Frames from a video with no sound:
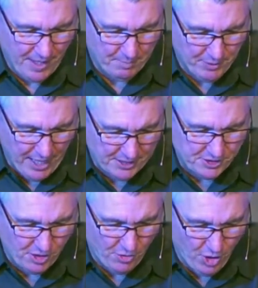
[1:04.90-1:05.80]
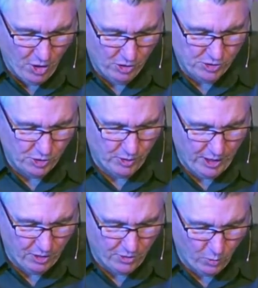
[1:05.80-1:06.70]
And blessed are those who
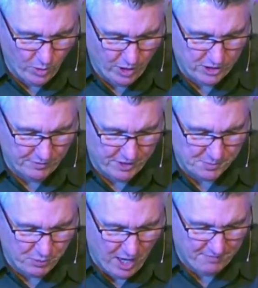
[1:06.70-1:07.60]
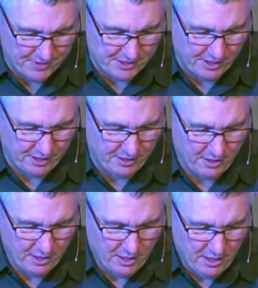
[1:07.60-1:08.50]
hear the words of this prophecy
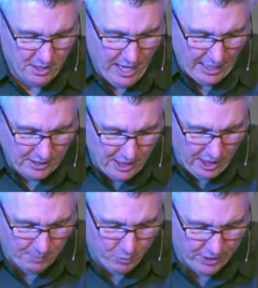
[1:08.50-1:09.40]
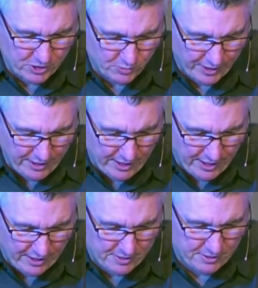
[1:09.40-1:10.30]
and keep what is written
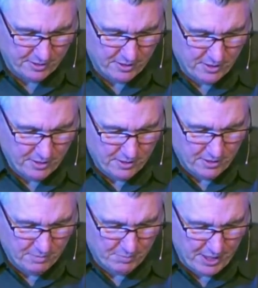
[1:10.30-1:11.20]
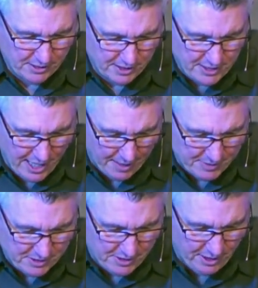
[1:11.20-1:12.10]
in it, because the
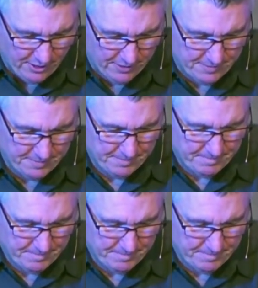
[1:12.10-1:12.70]
time is near.